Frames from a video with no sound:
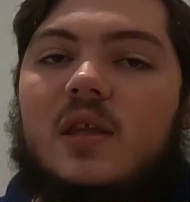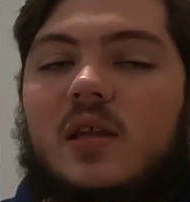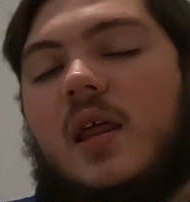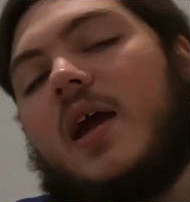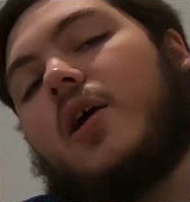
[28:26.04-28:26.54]

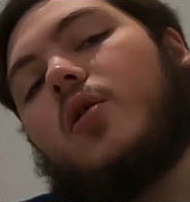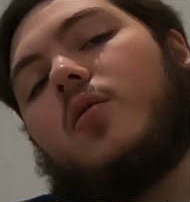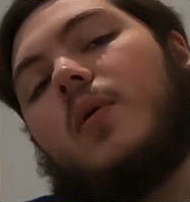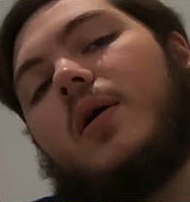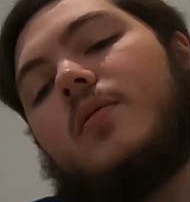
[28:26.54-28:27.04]
did that go
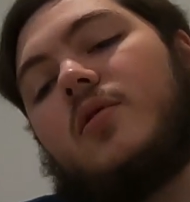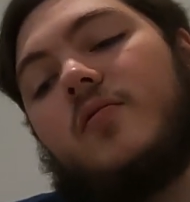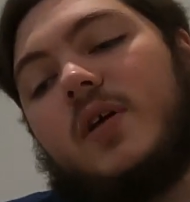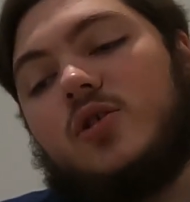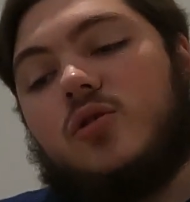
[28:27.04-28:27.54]
away with the
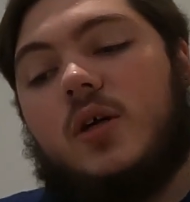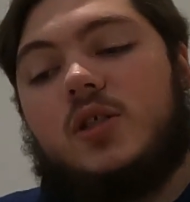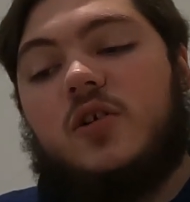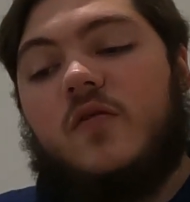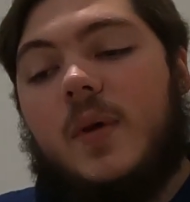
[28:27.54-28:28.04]

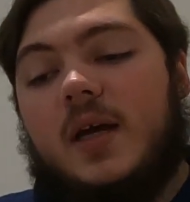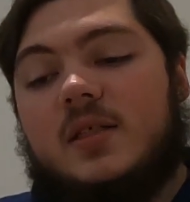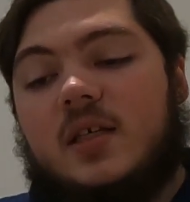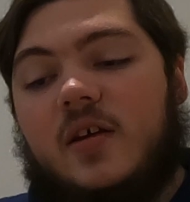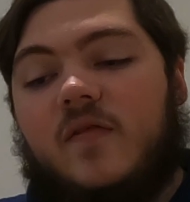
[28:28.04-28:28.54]
reintroduction of
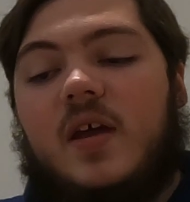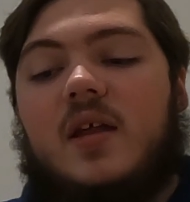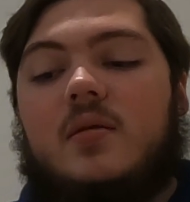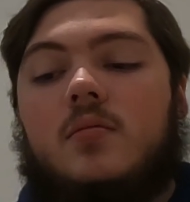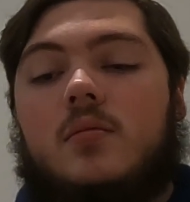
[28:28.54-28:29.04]
MagSafe?
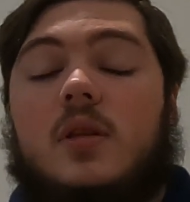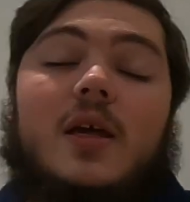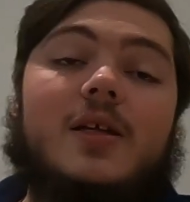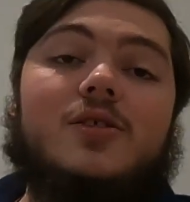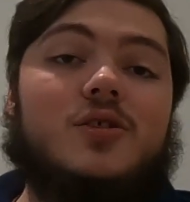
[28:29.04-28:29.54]
And
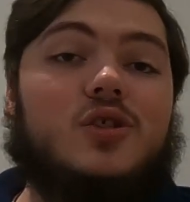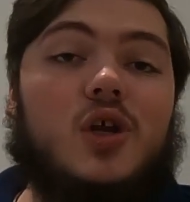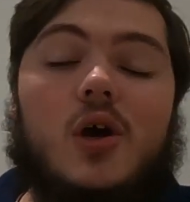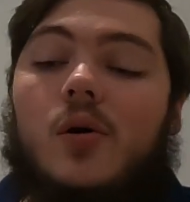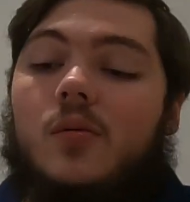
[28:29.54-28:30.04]
the answer is
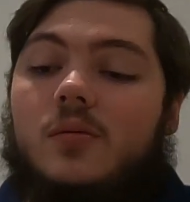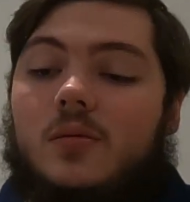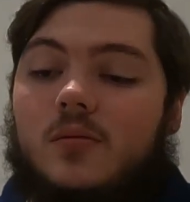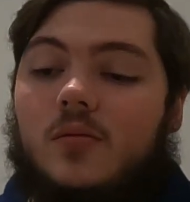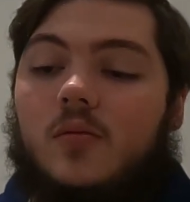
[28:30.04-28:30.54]
no,
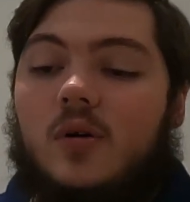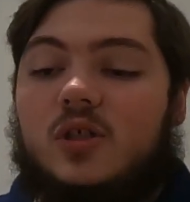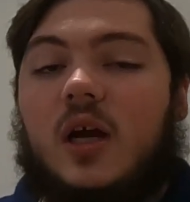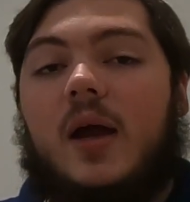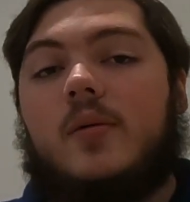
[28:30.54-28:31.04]

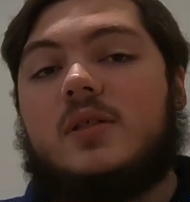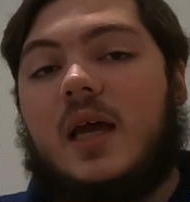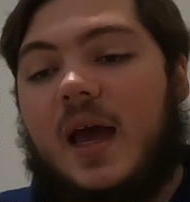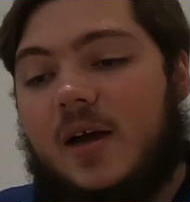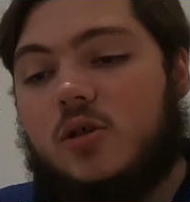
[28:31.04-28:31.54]
which I was
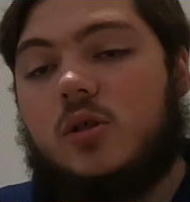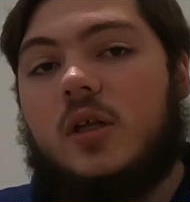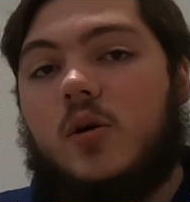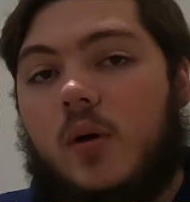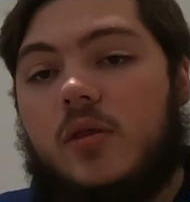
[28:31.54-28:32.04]

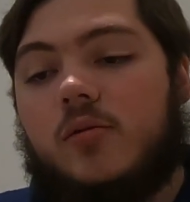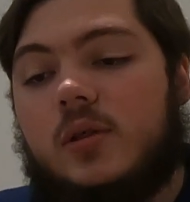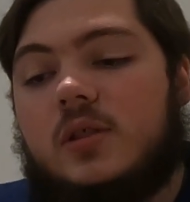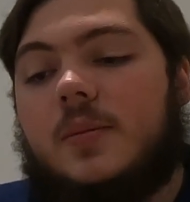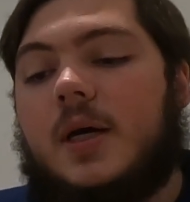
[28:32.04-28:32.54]
actually quite
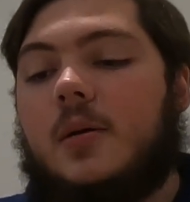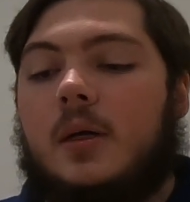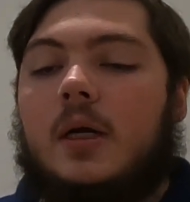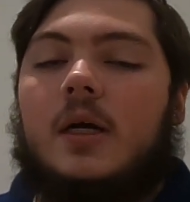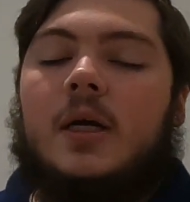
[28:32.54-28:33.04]
thrilled about.